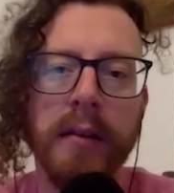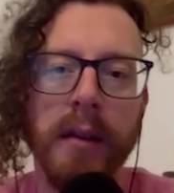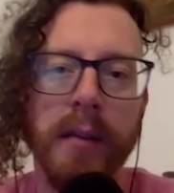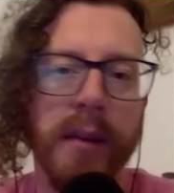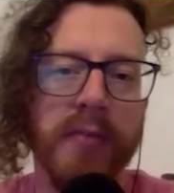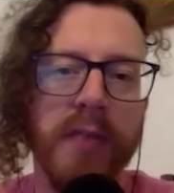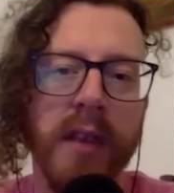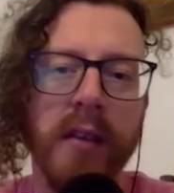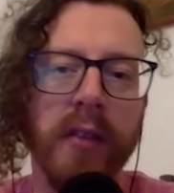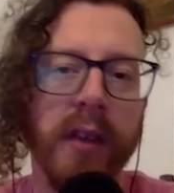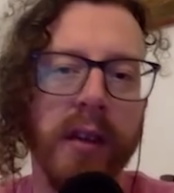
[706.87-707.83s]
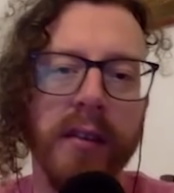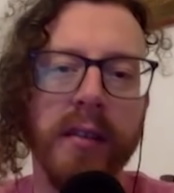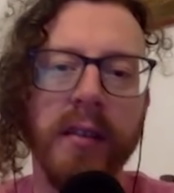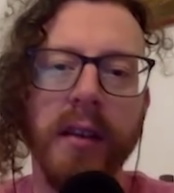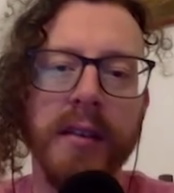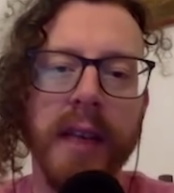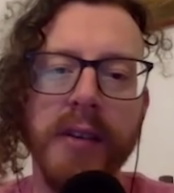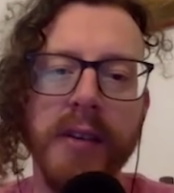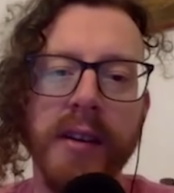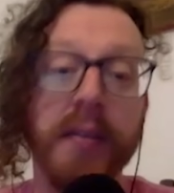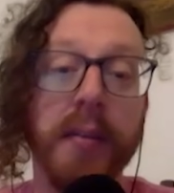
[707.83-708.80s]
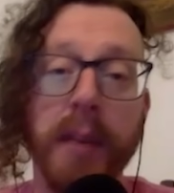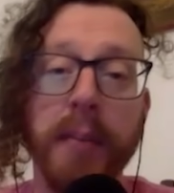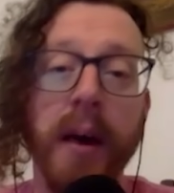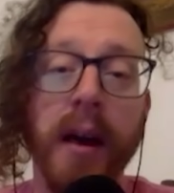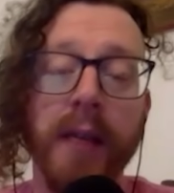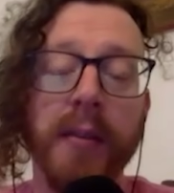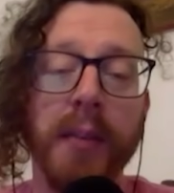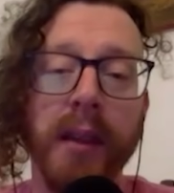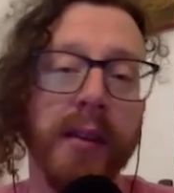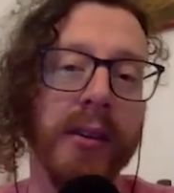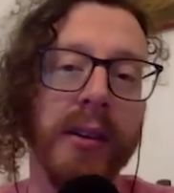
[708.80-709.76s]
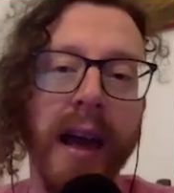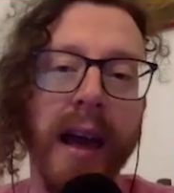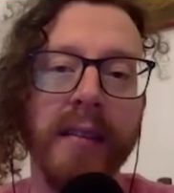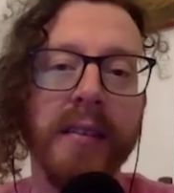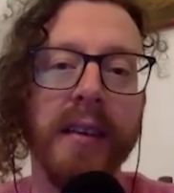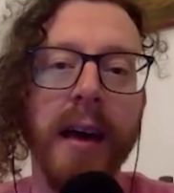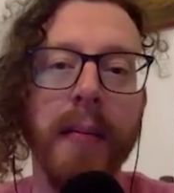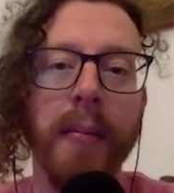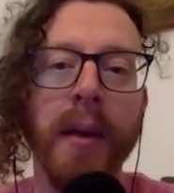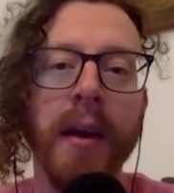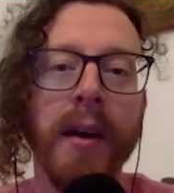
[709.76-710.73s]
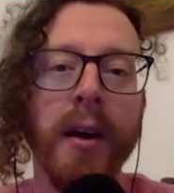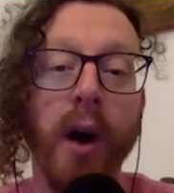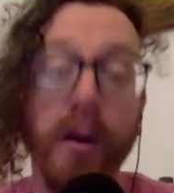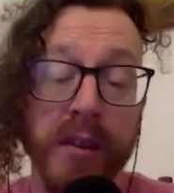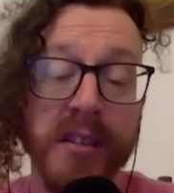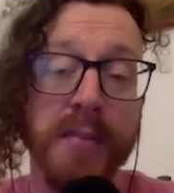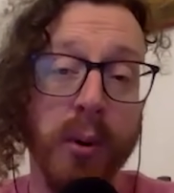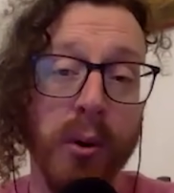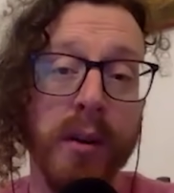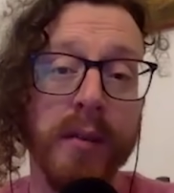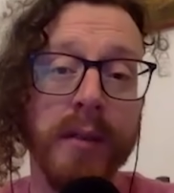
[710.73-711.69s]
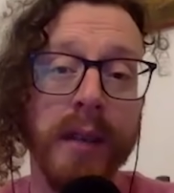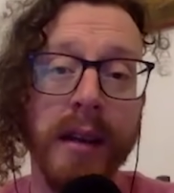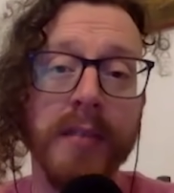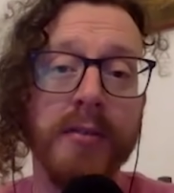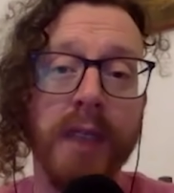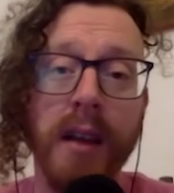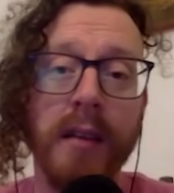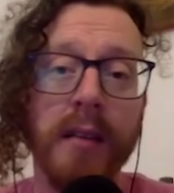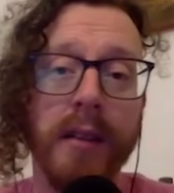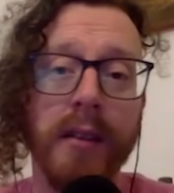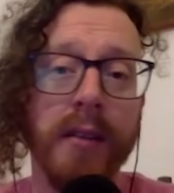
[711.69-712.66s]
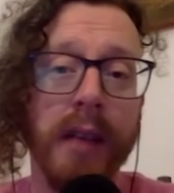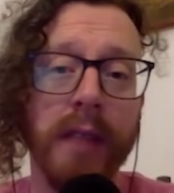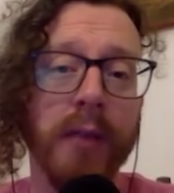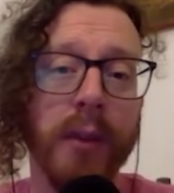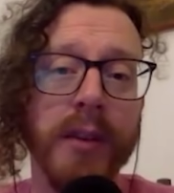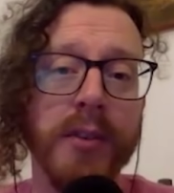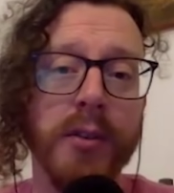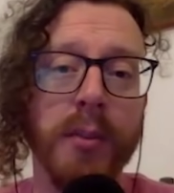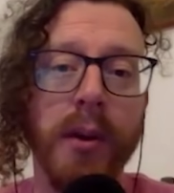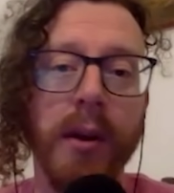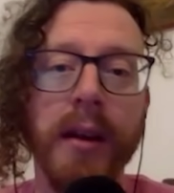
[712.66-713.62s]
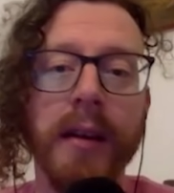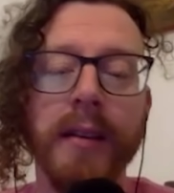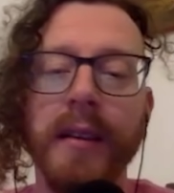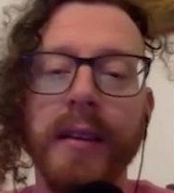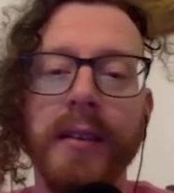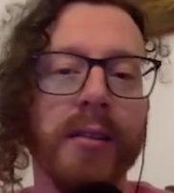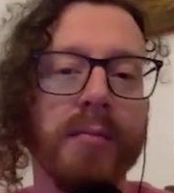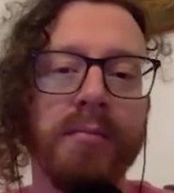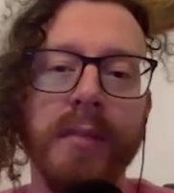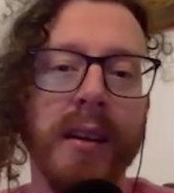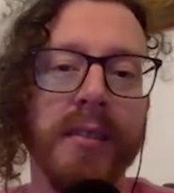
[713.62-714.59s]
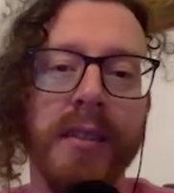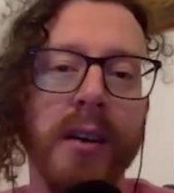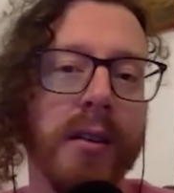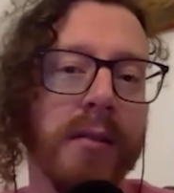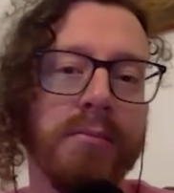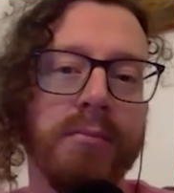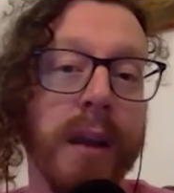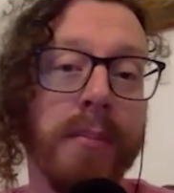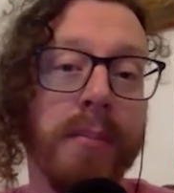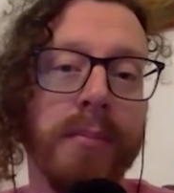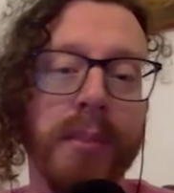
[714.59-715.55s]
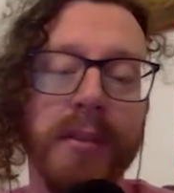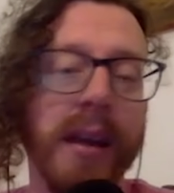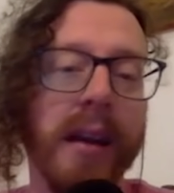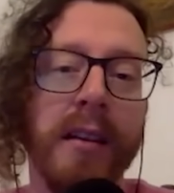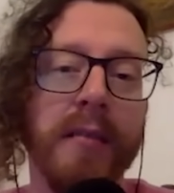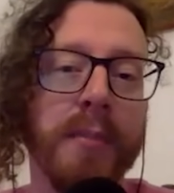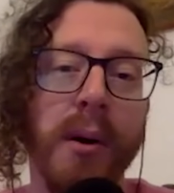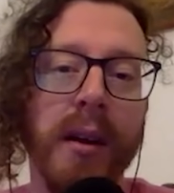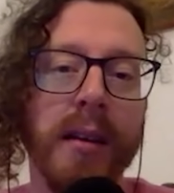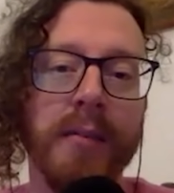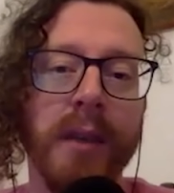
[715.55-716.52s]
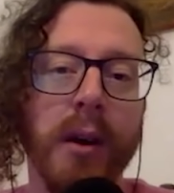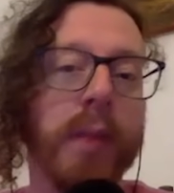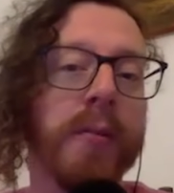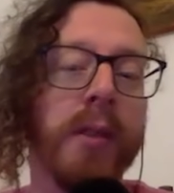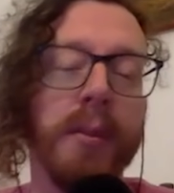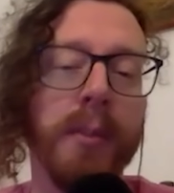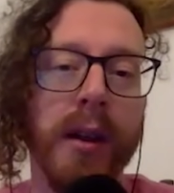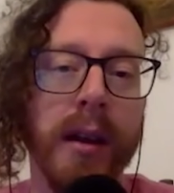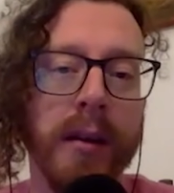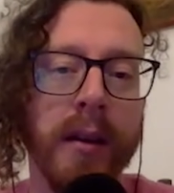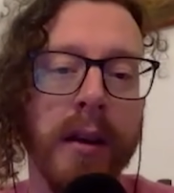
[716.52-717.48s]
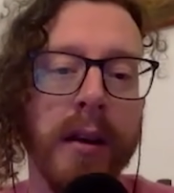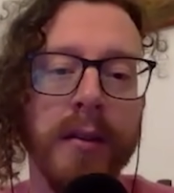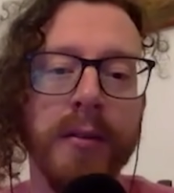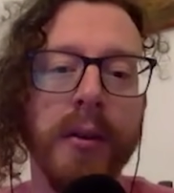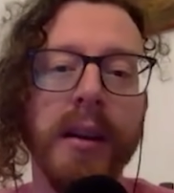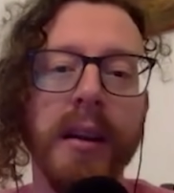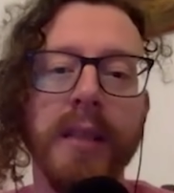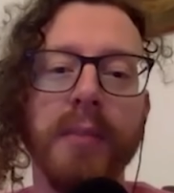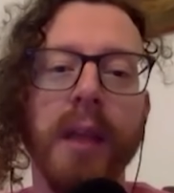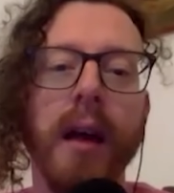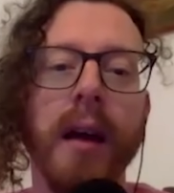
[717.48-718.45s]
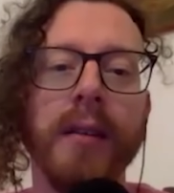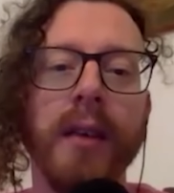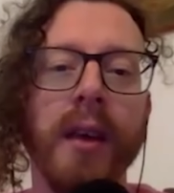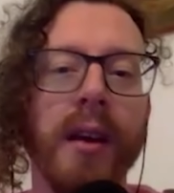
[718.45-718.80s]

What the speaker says: The Australian Cricketers Association is a big part of the political landscape of the sport in Australia. They're an influential body. There's no representative body, equivalent body for Indian players.